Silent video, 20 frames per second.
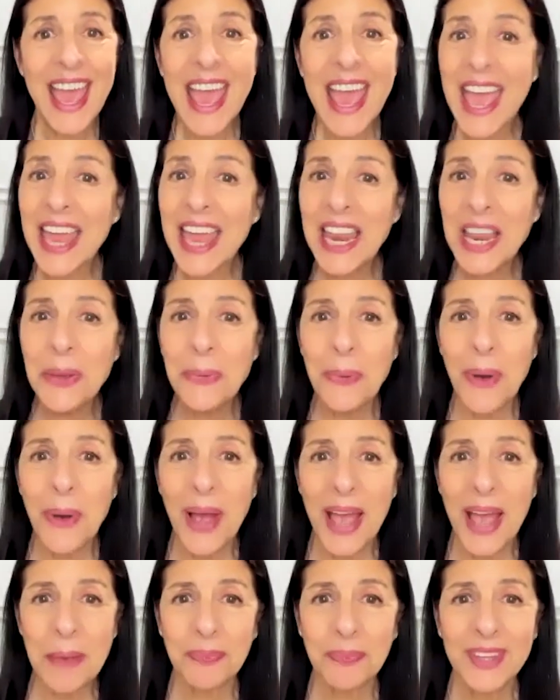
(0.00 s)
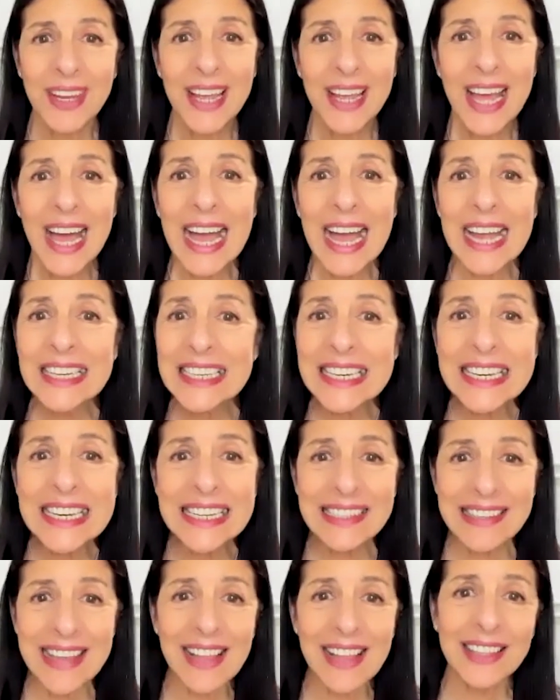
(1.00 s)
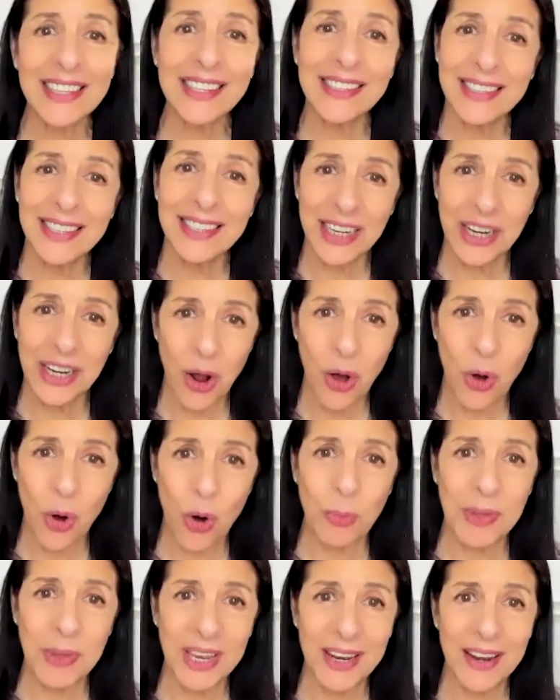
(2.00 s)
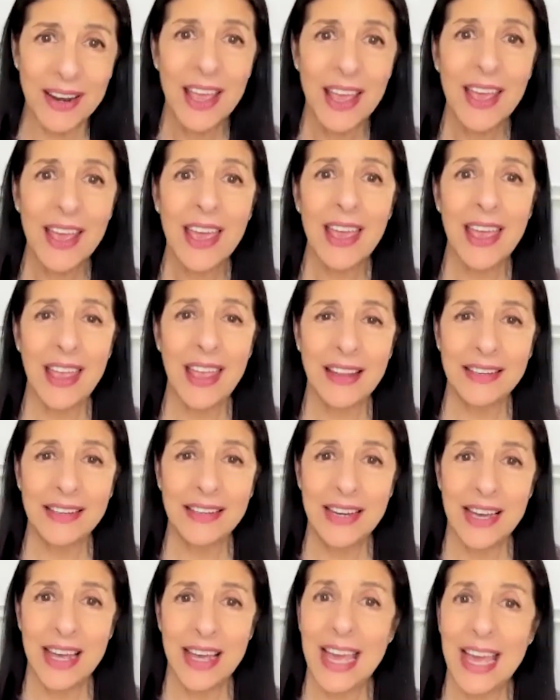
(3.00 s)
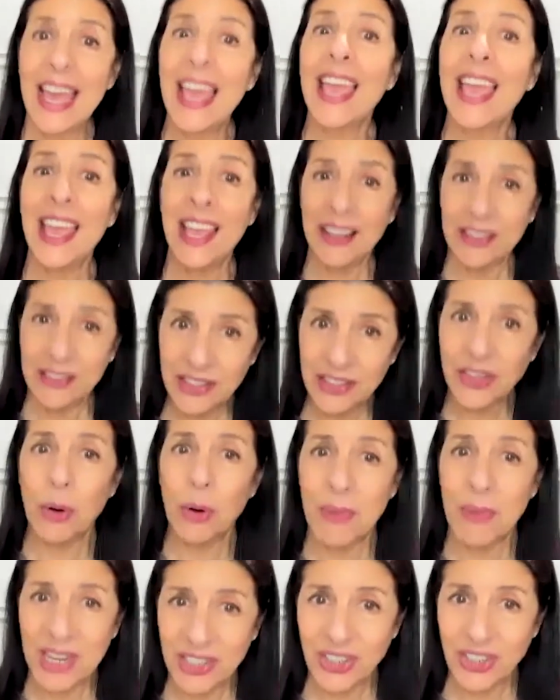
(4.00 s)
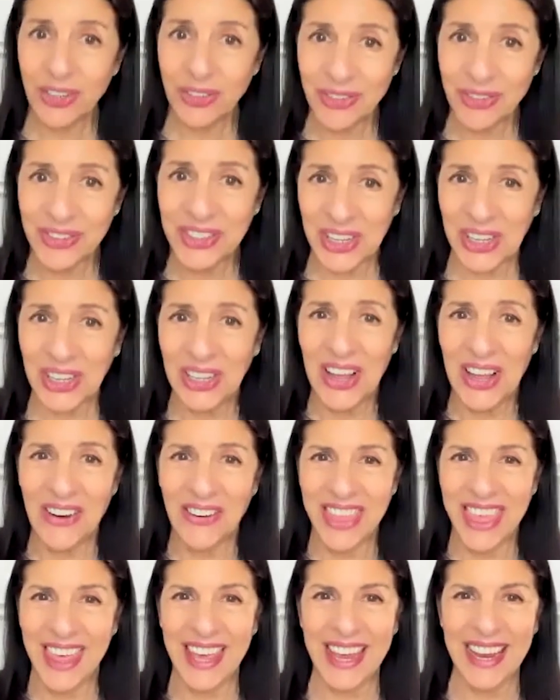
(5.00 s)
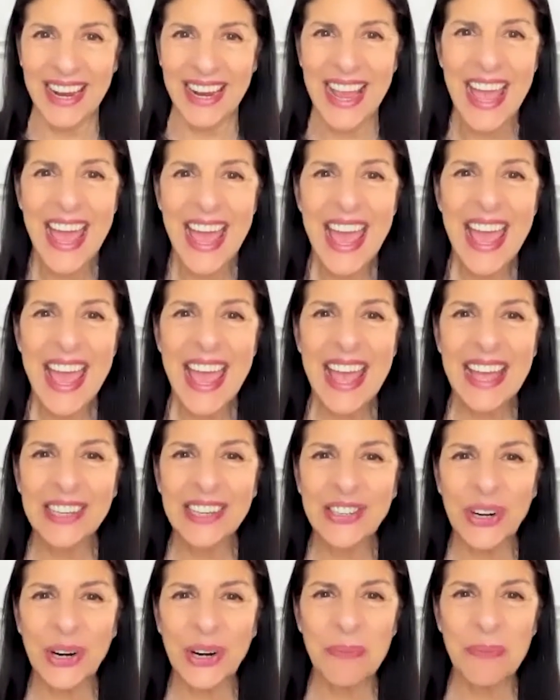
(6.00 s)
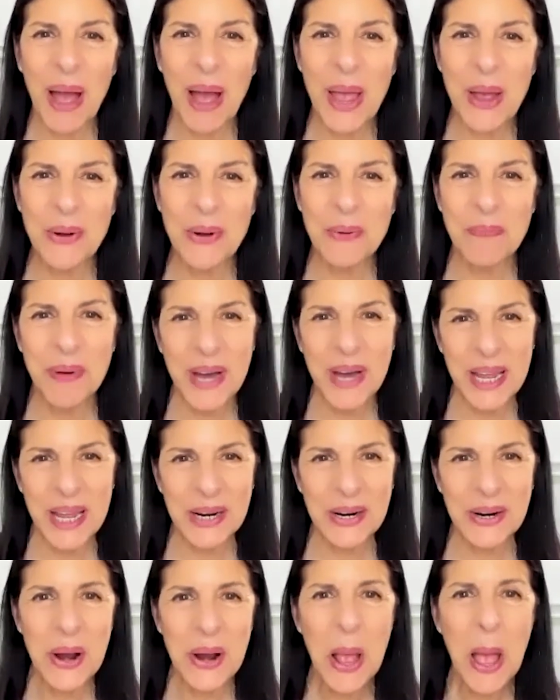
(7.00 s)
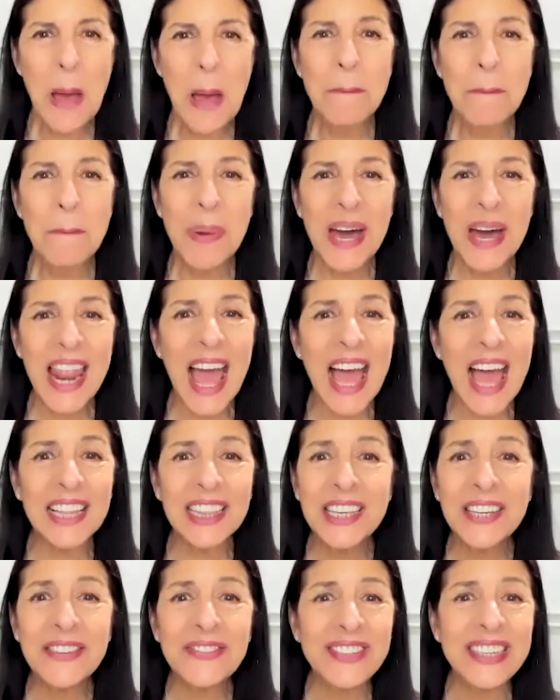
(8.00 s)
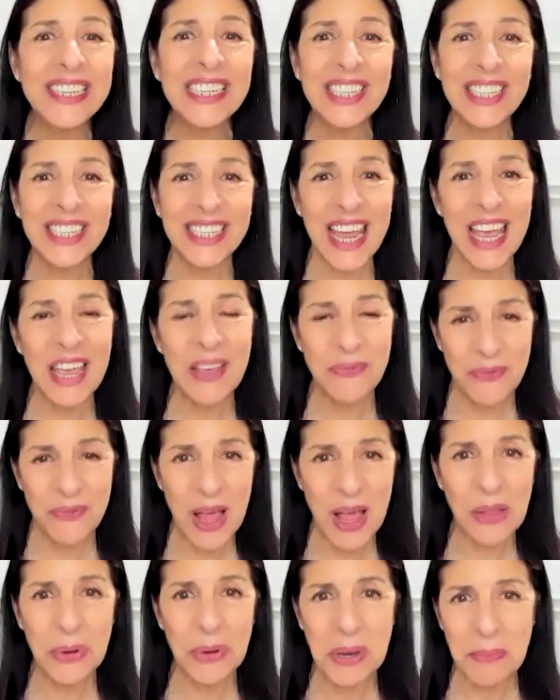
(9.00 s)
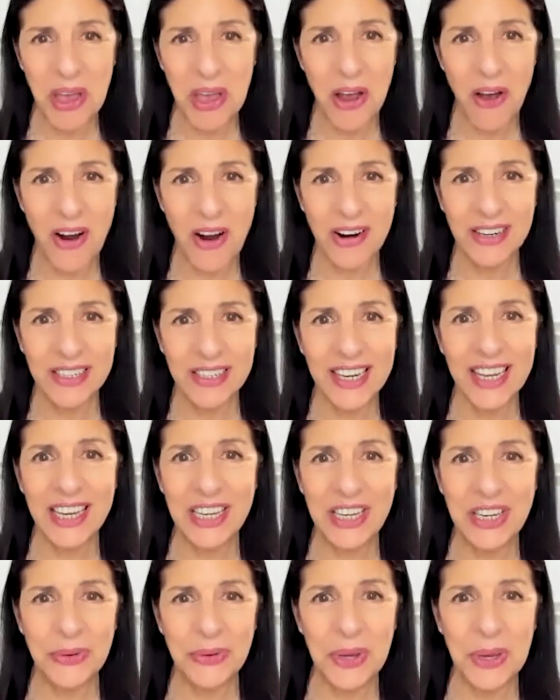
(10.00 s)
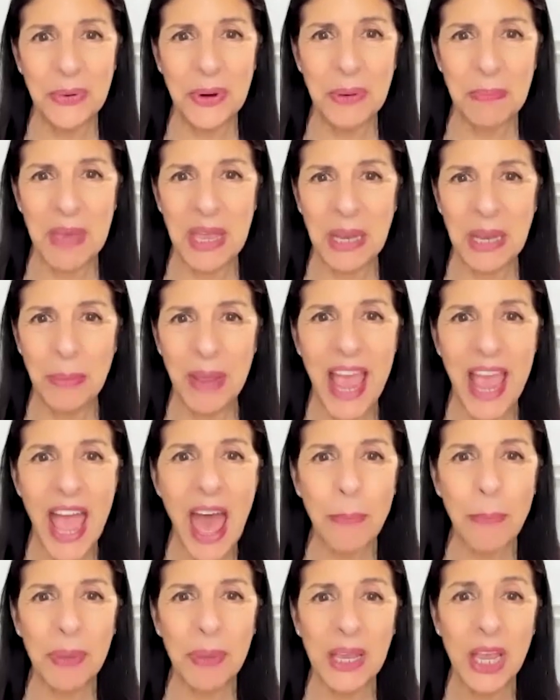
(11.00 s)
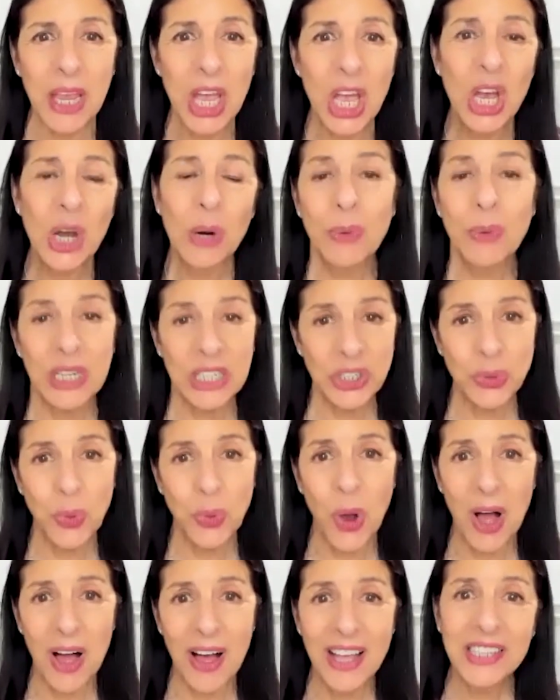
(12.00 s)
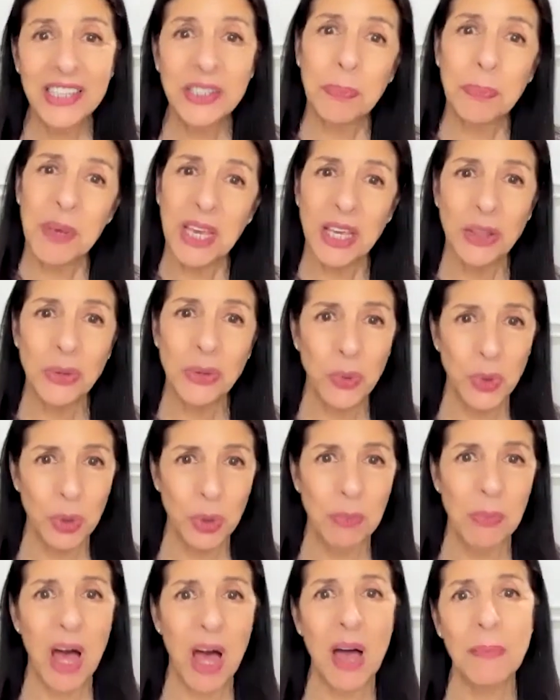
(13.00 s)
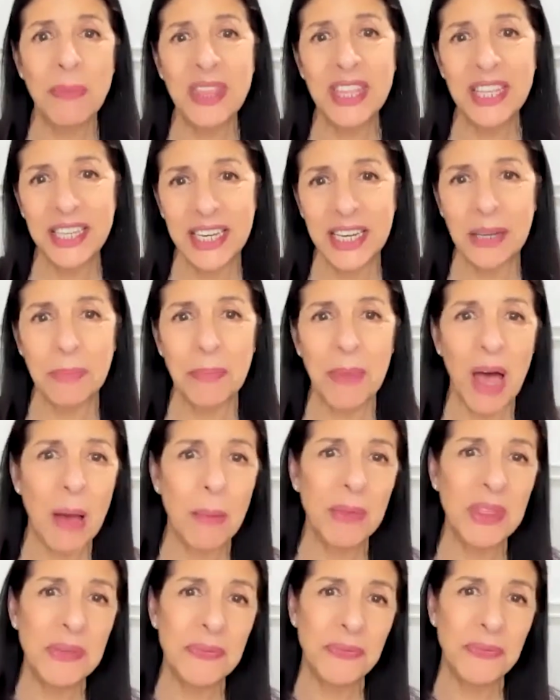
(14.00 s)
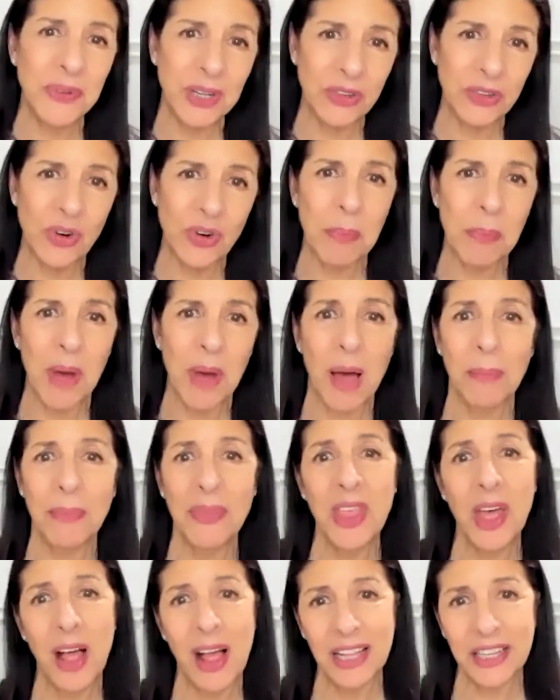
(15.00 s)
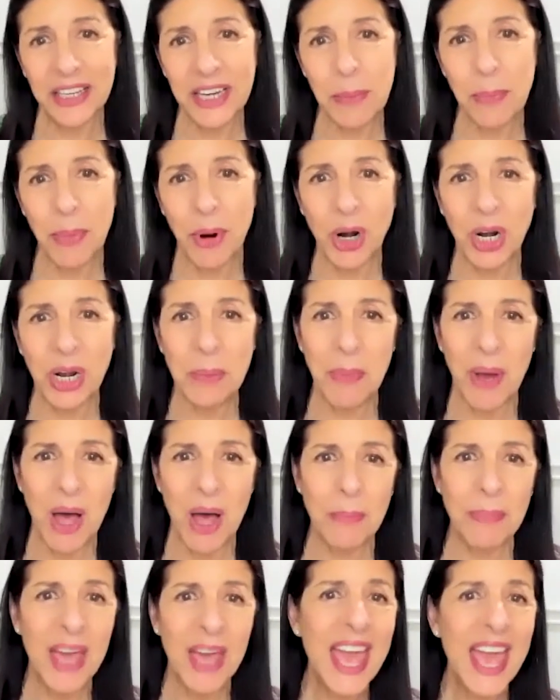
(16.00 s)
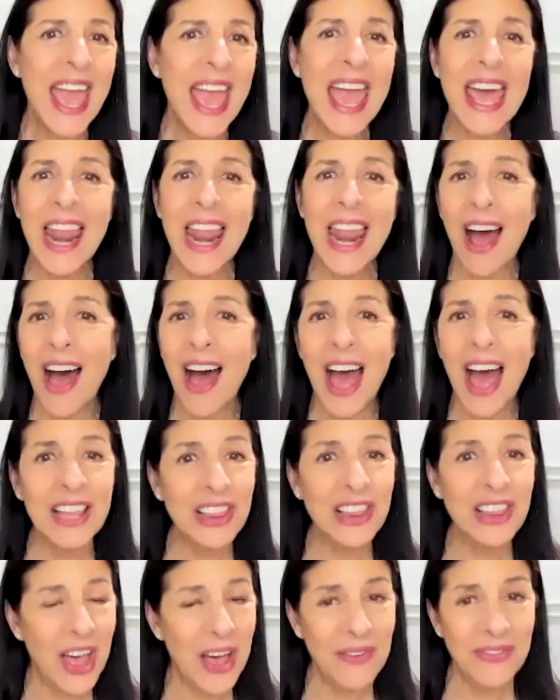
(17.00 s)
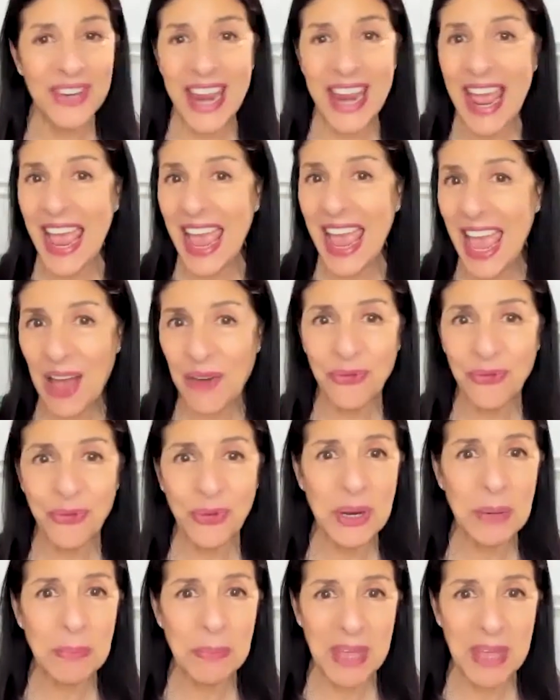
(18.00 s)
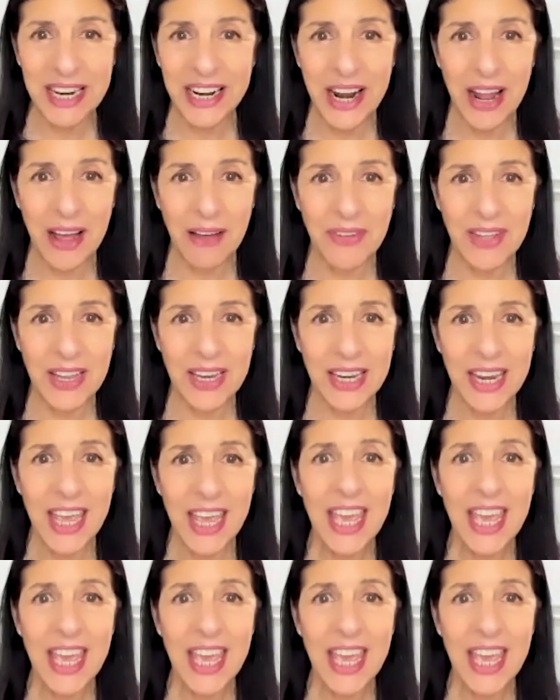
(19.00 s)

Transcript: Anyway, I didn't exactly sit at home and and uh, hand sew my children's clothing and churn my own butter, but I lived each day following my heart and doing what made me happy, which was being the room mom and the team mom and the field trip mom and the holiday party mom, and I loved every minute of it